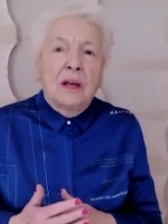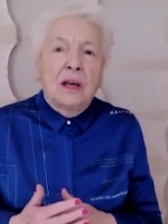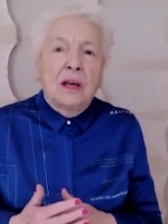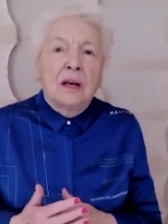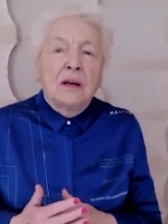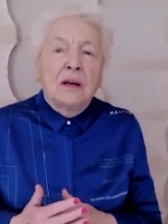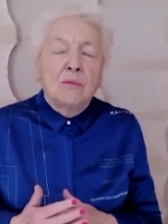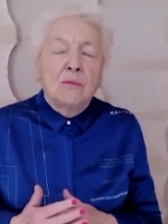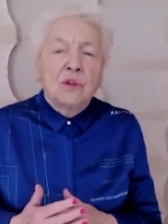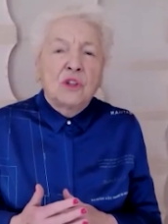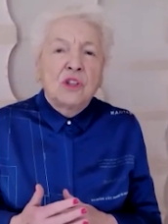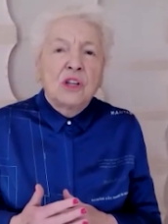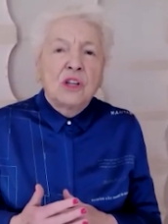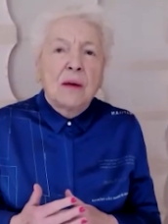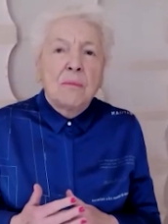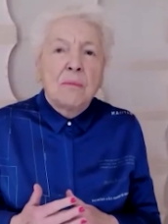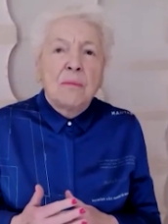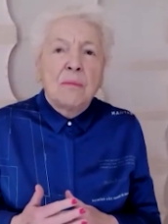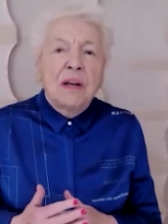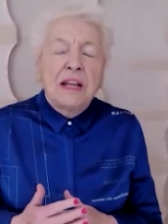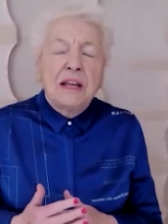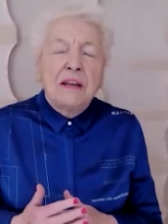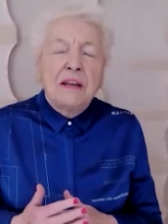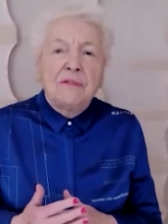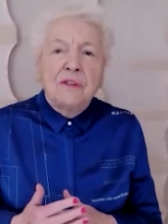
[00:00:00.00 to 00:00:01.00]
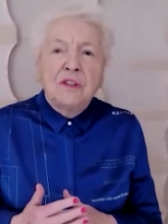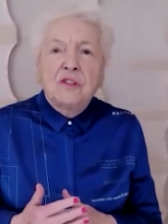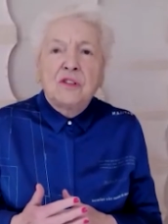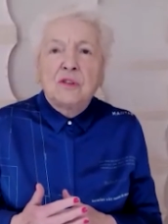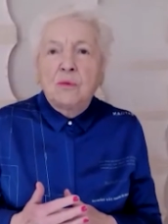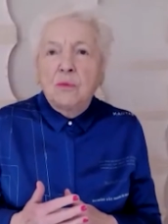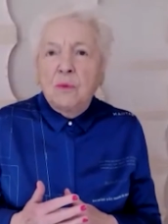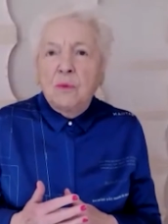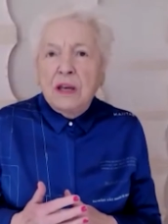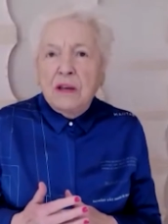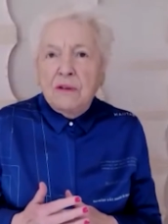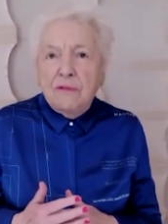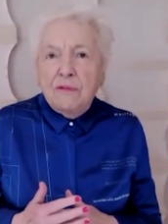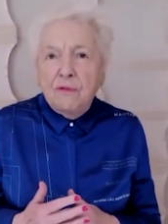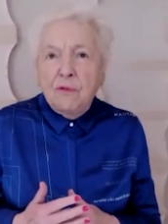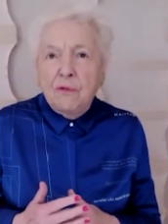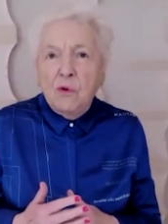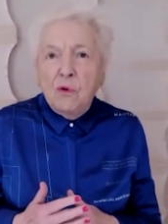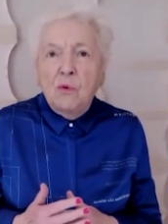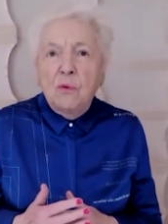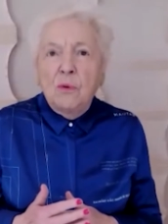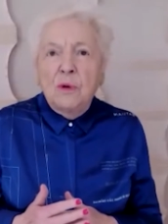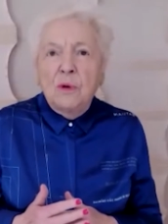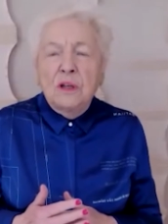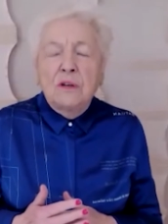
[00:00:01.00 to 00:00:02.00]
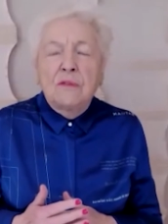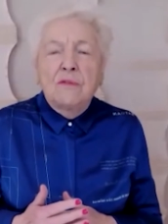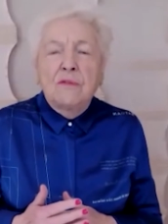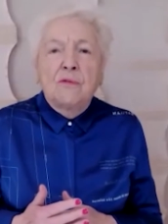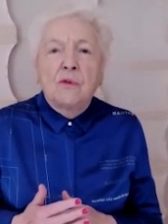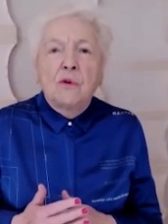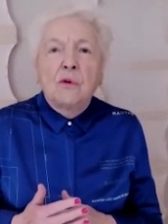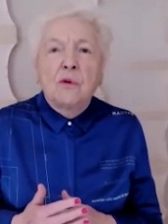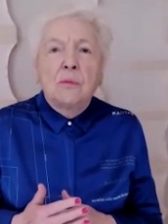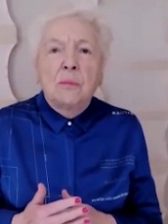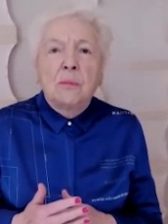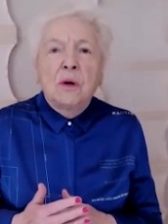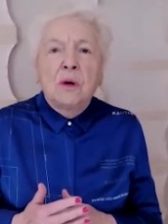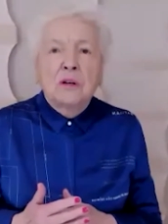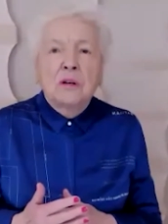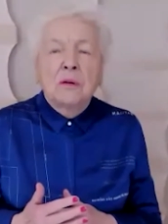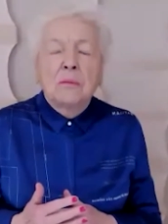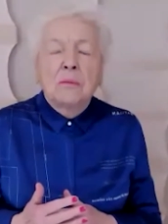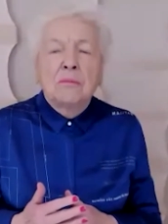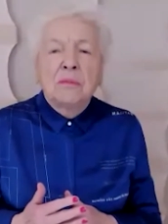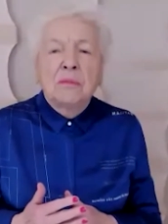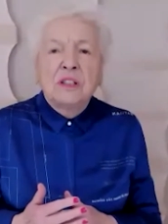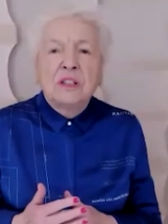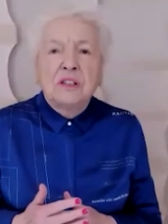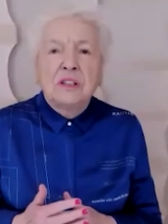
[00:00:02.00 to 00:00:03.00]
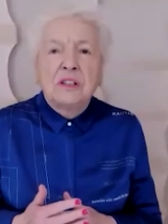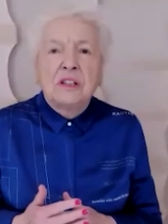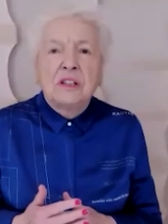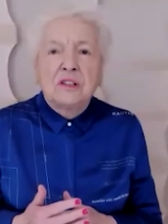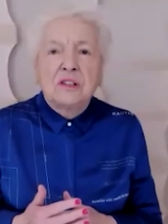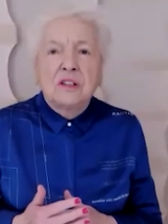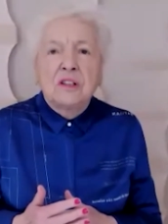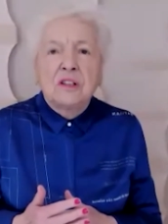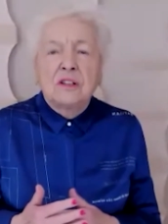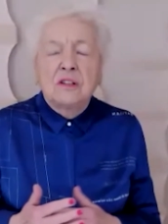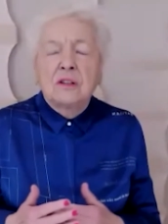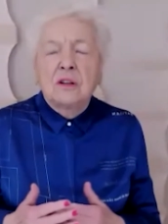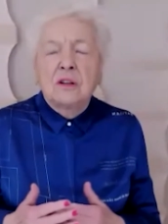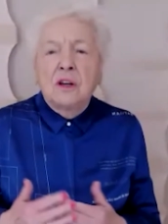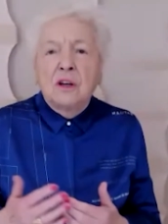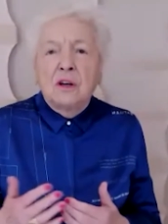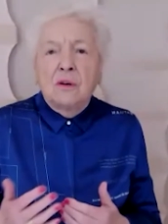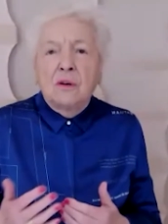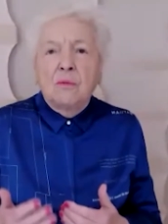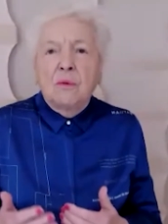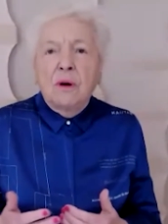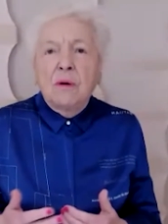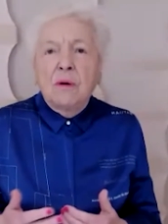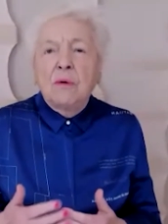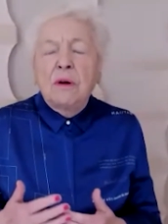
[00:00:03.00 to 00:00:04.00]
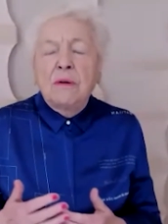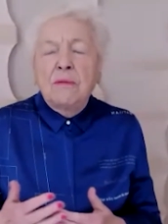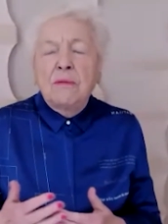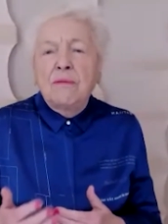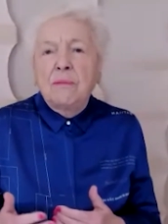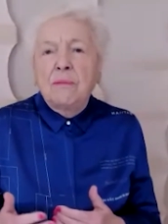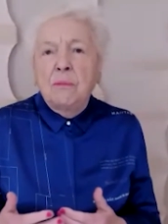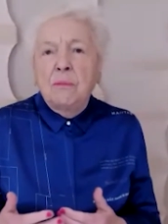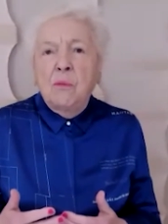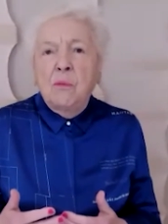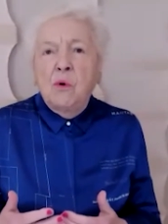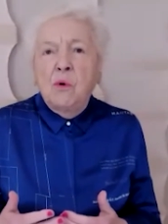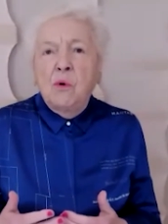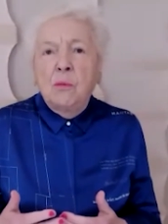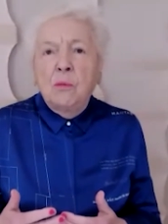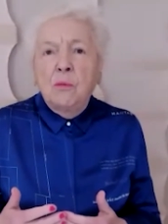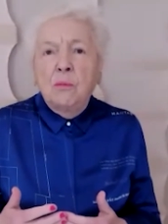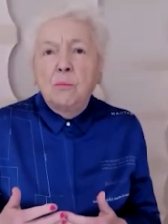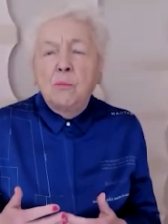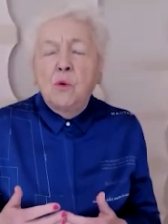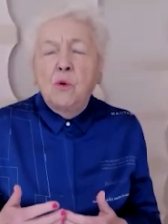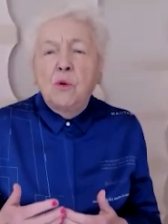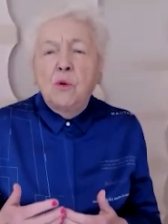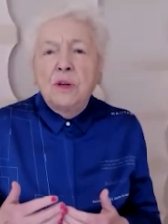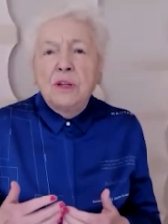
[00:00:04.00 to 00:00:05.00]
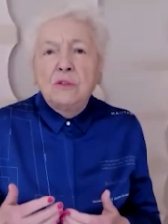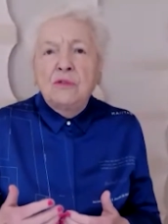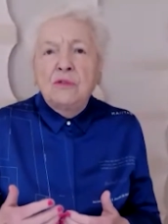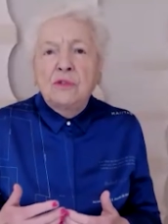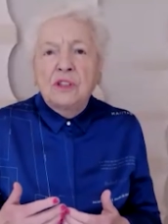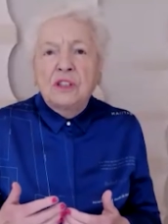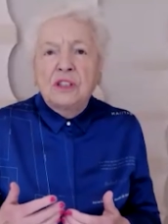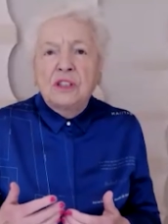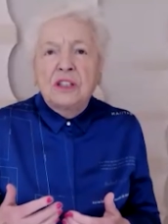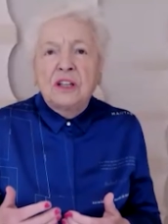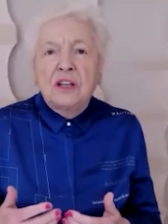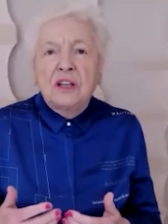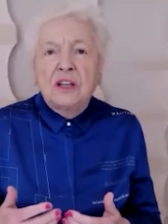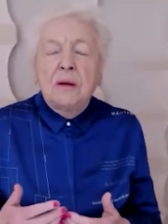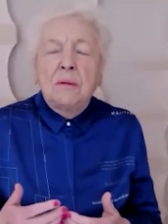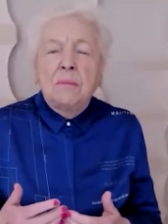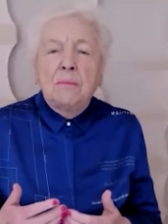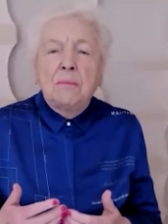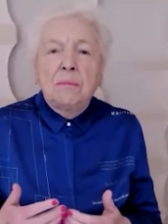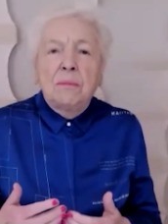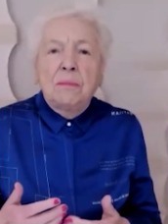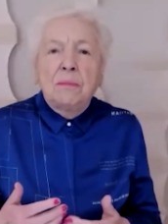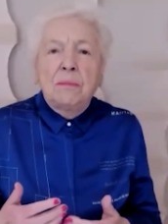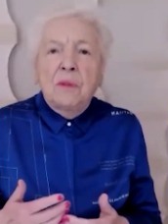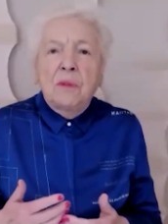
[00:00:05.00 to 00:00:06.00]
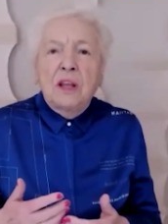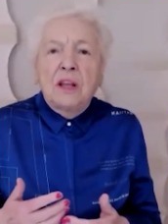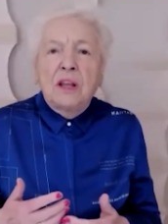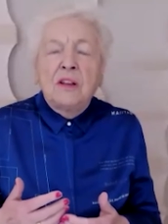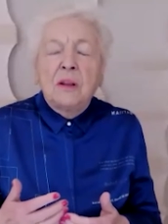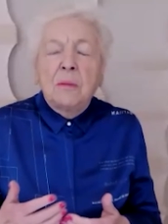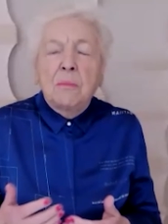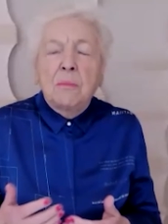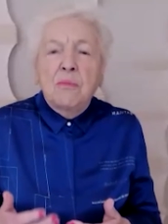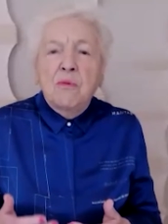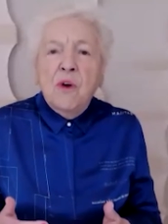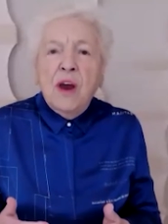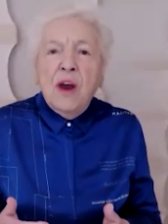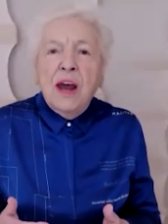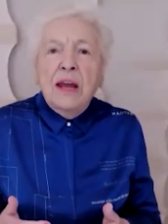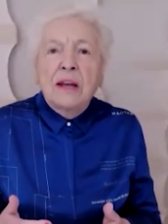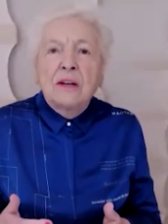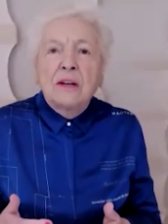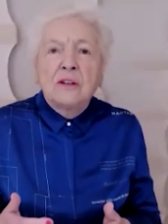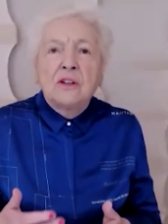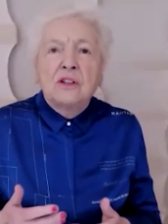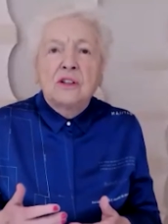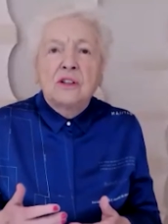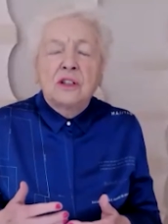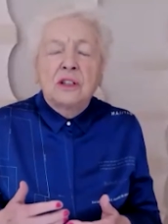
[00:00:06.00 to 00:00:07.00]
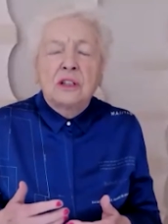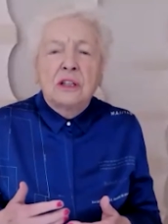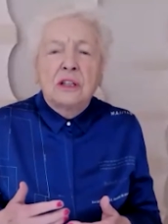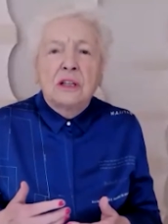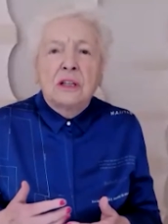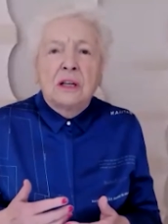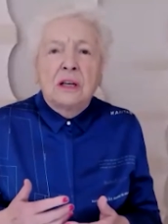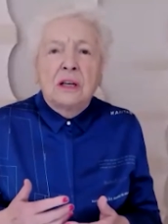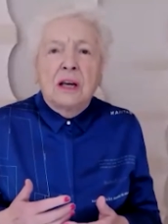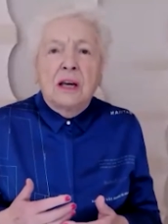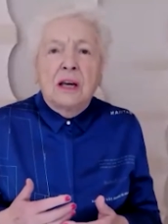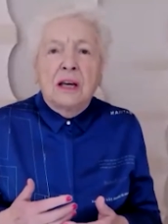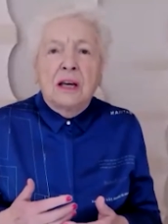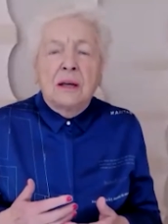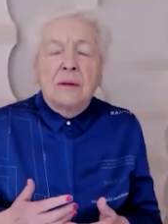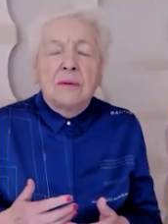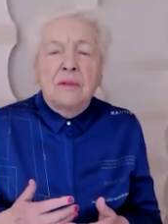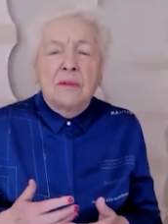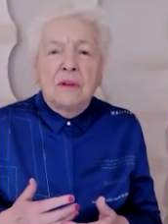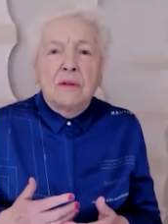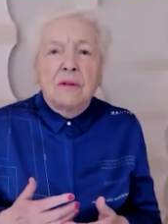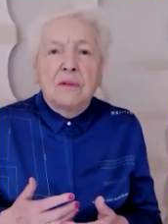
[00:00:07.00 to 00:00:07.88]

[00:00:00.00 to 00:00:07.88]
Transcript: uh, which I believe is a way forward for modern businesses where we're more, more interested in, in the brand uh,